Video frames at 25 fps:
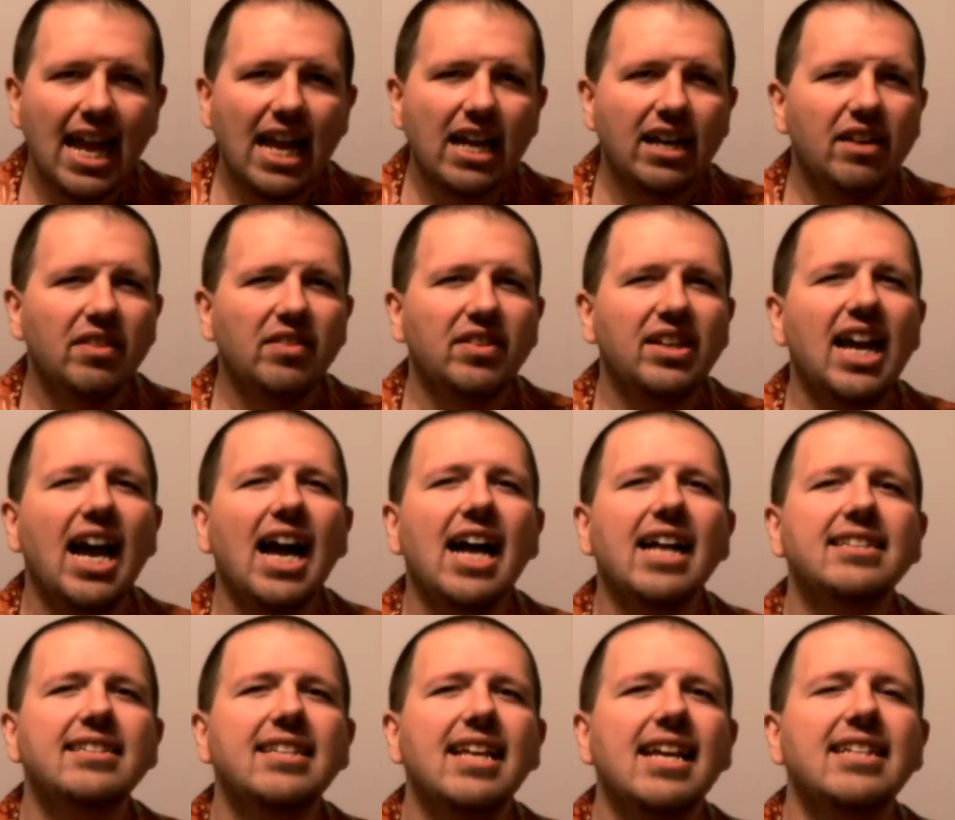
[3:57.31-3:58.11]
And in the
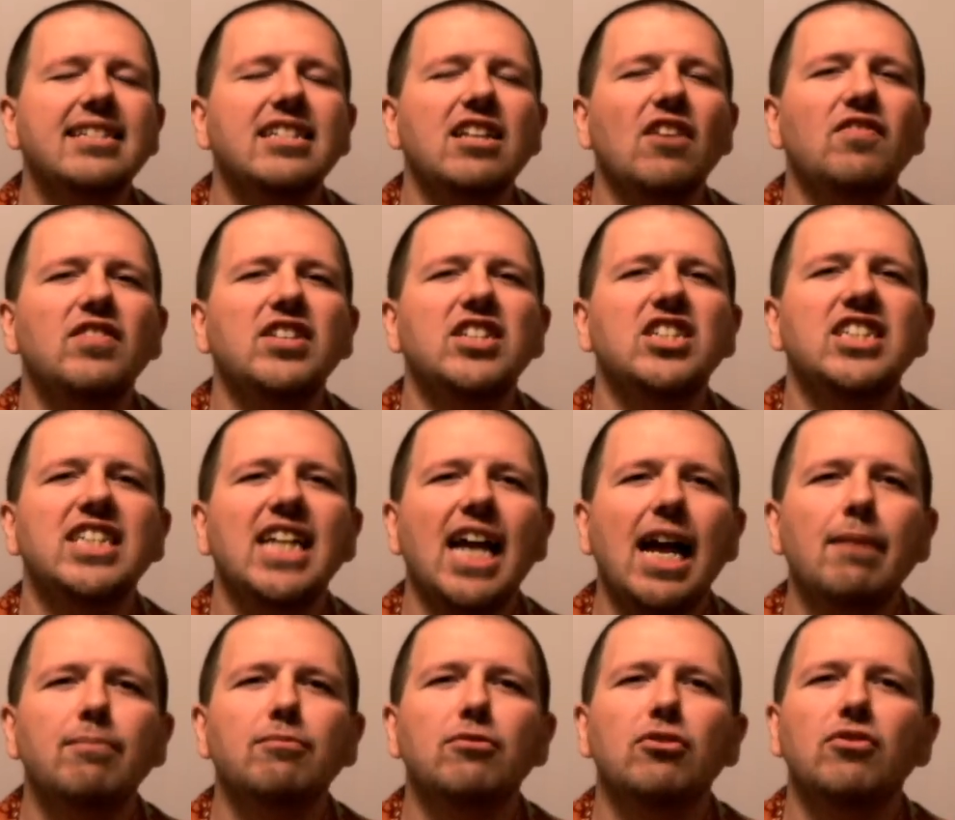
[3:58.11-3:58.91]
context of this
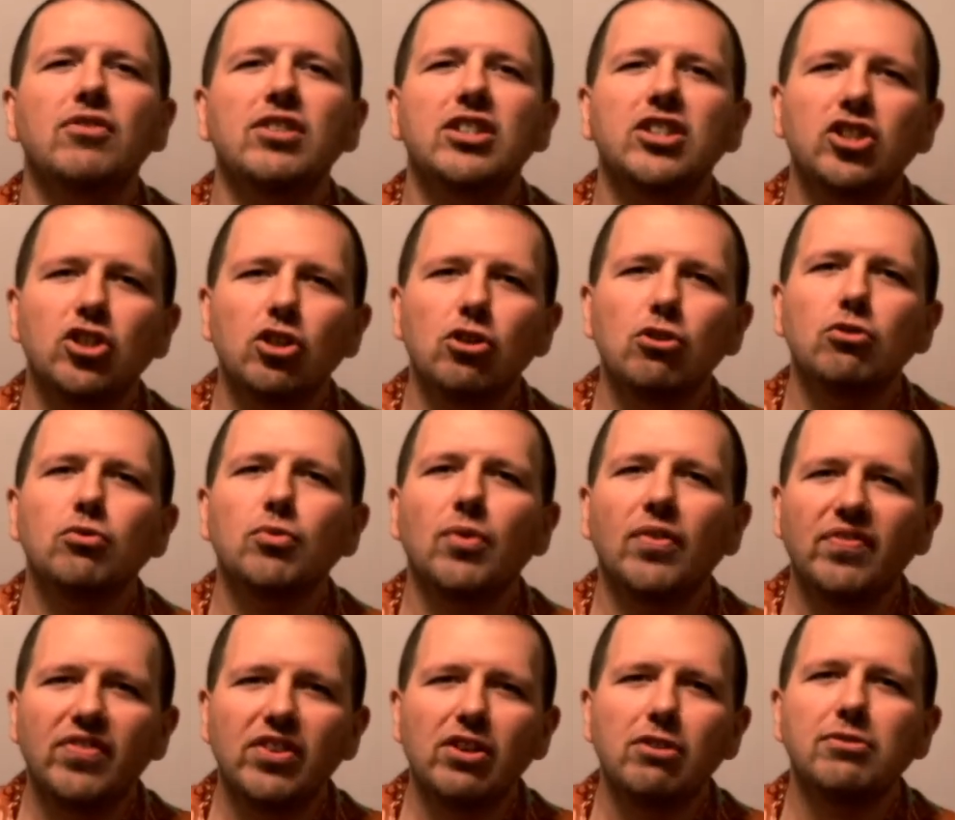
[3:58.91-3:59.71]
chapter, the
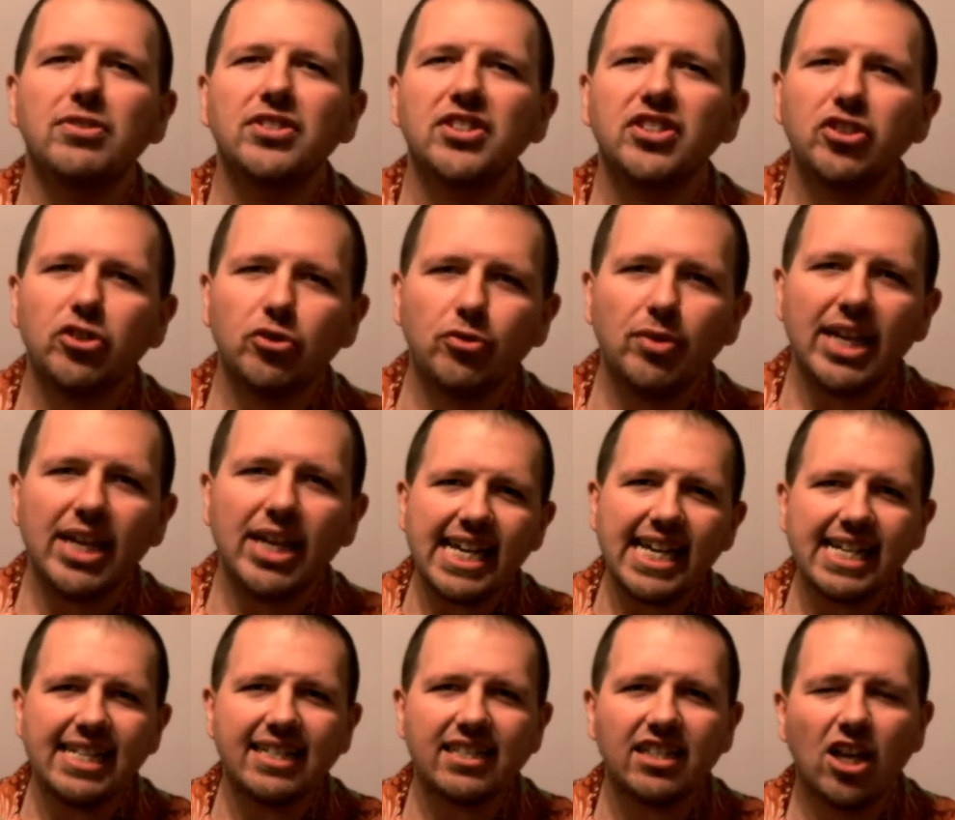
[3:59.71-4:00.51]
Jews refusing
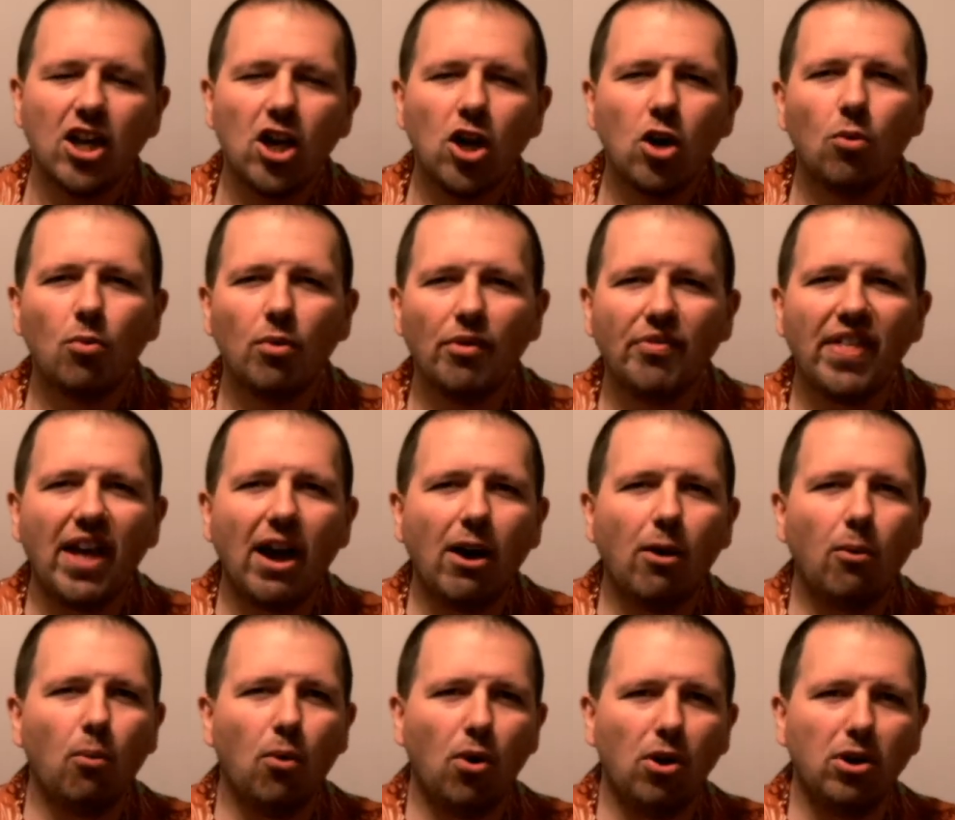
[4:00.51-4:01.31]
eat
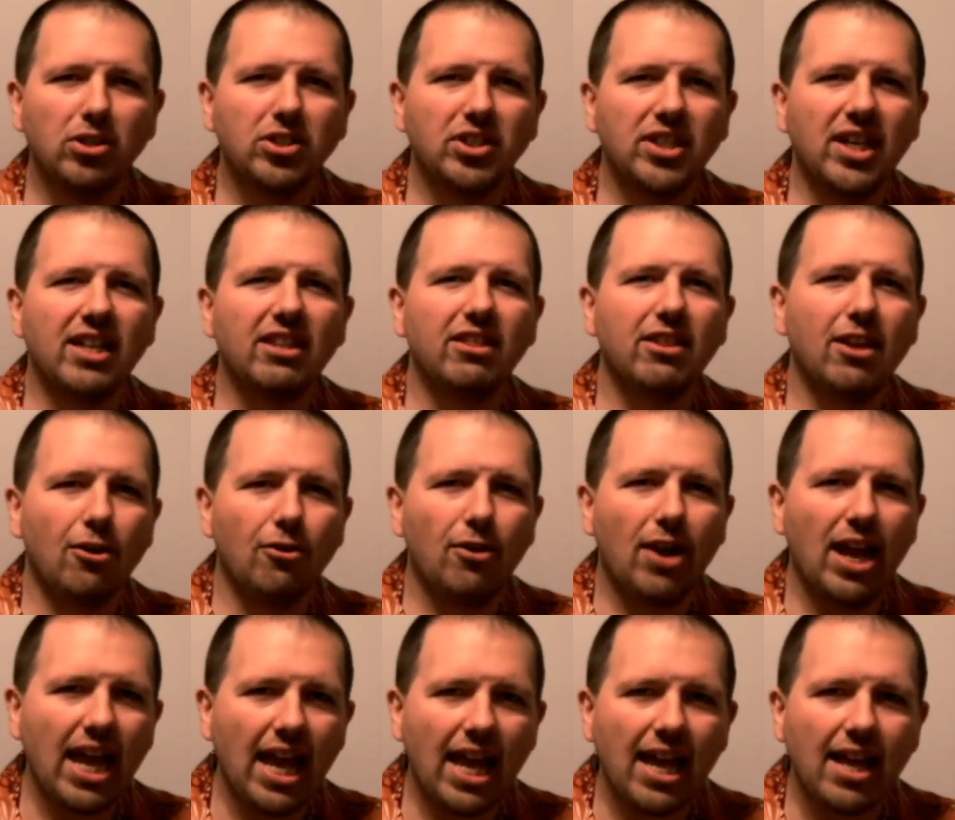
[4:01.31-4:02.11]
without washing
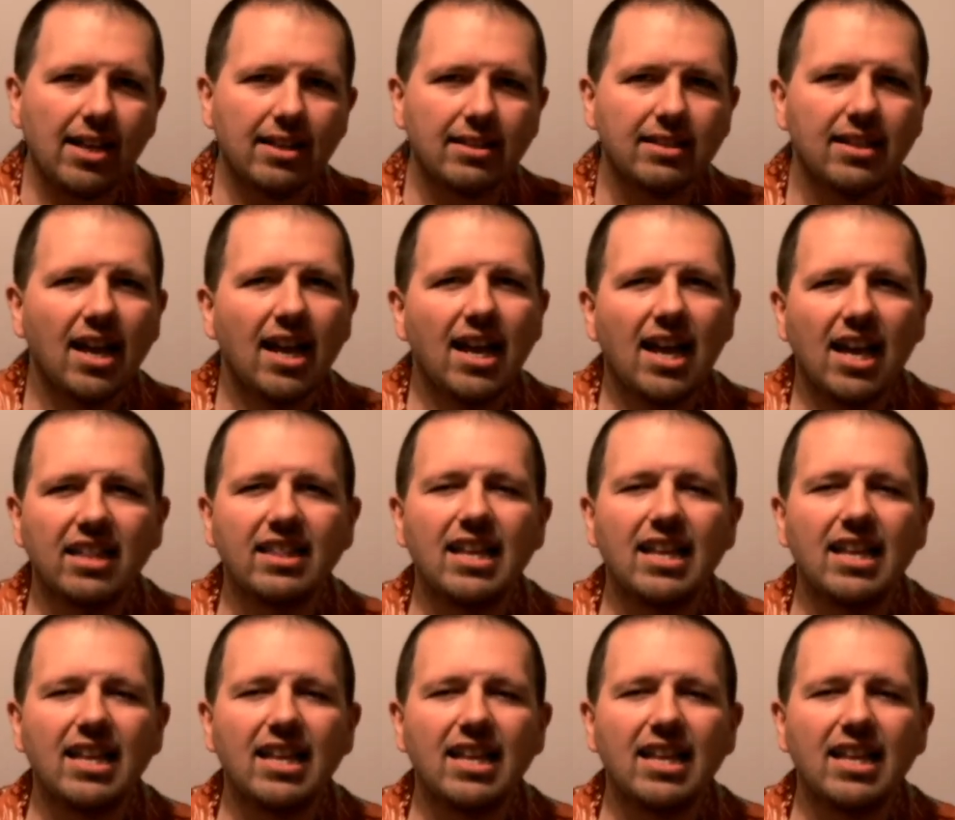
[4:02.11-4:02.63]
their hands.